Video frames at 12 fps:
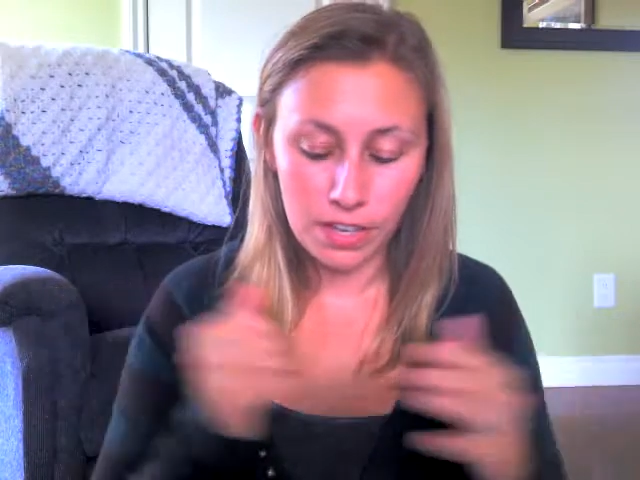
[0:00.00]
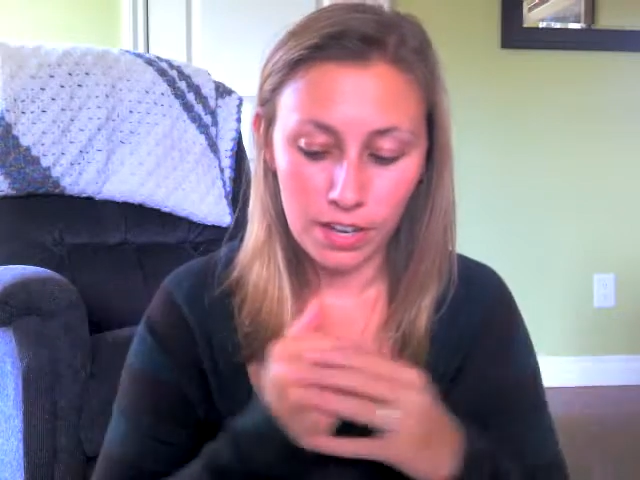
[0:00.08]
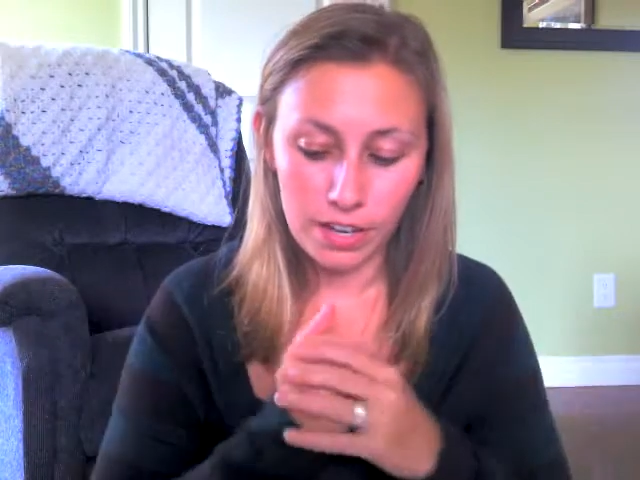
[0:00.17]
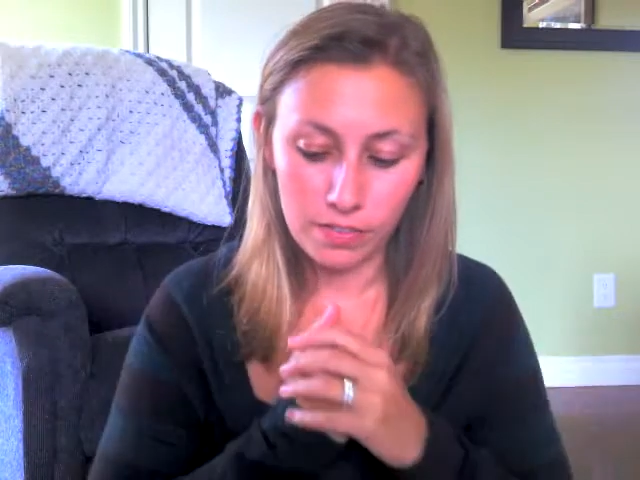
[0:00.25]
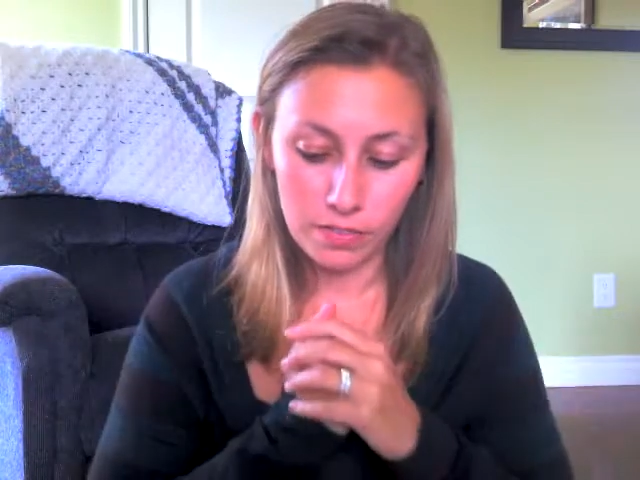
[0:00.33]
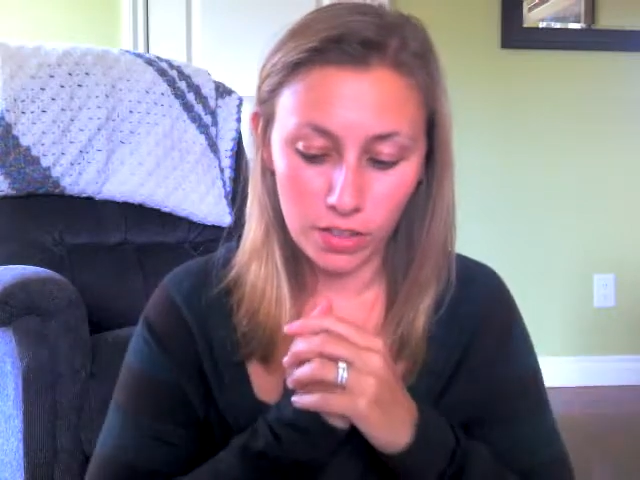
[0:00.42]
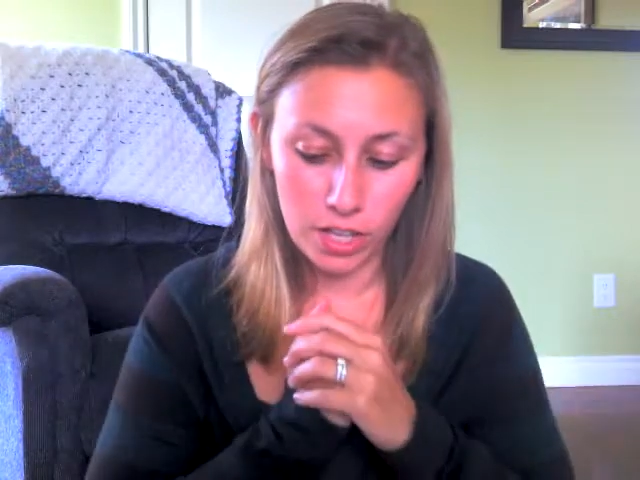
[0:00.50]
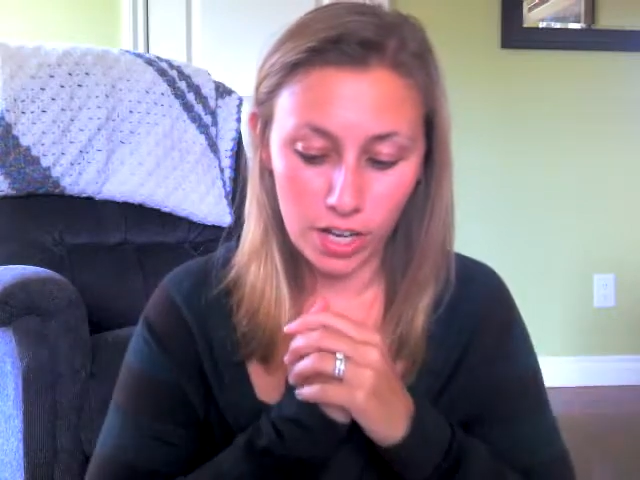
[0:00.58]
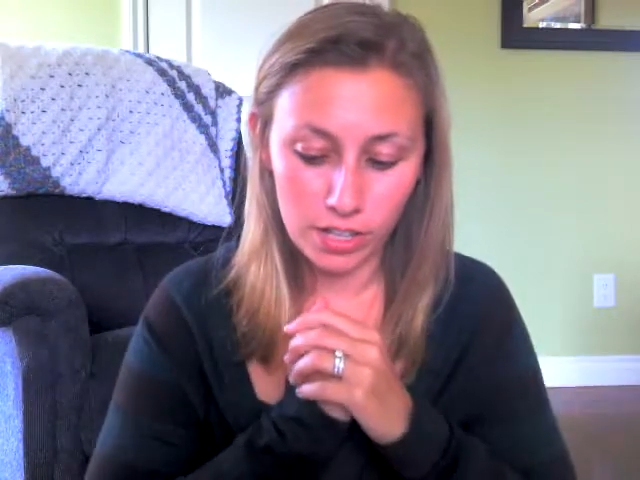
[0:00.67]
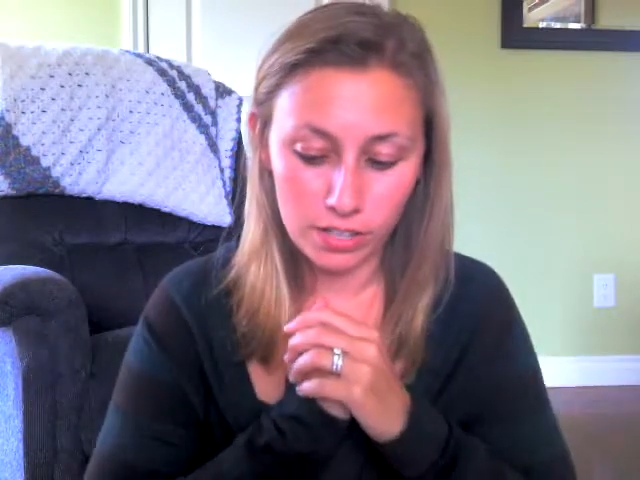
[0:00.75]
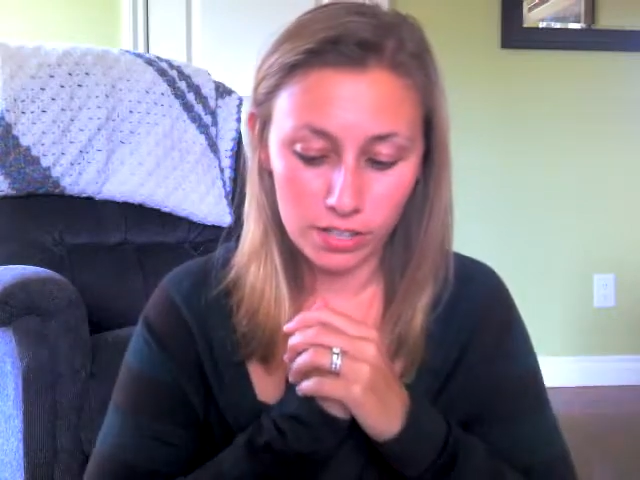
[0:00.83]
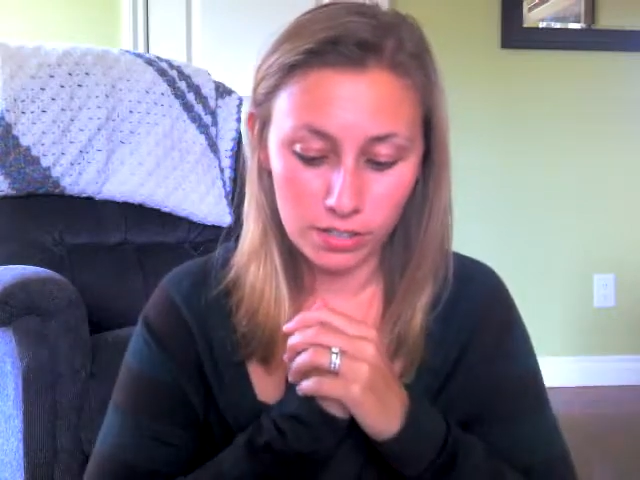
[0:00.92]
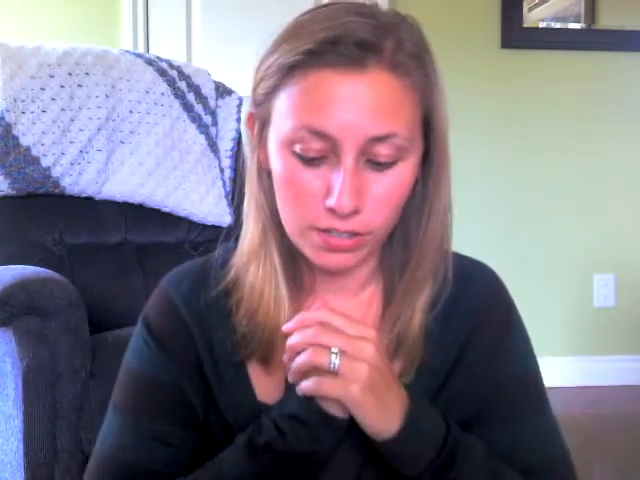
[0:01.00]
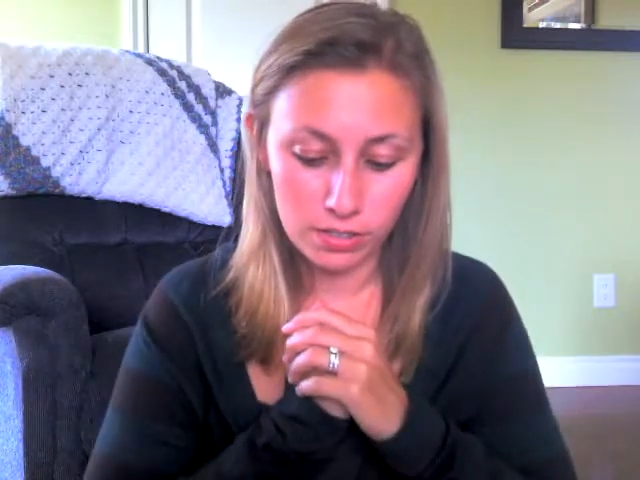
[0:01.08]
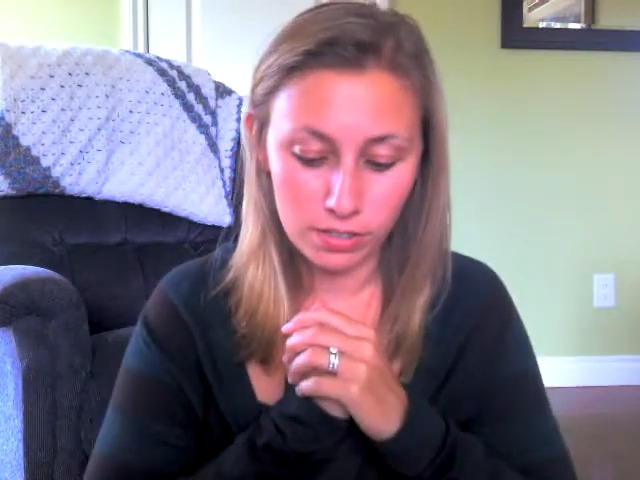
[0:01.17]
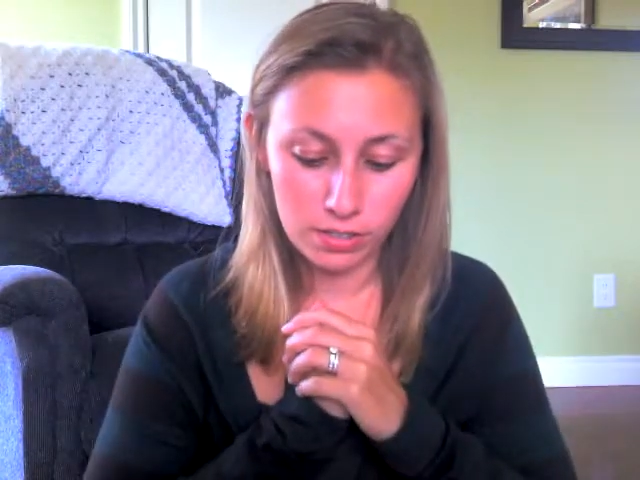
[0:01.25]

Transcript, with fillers: I have lost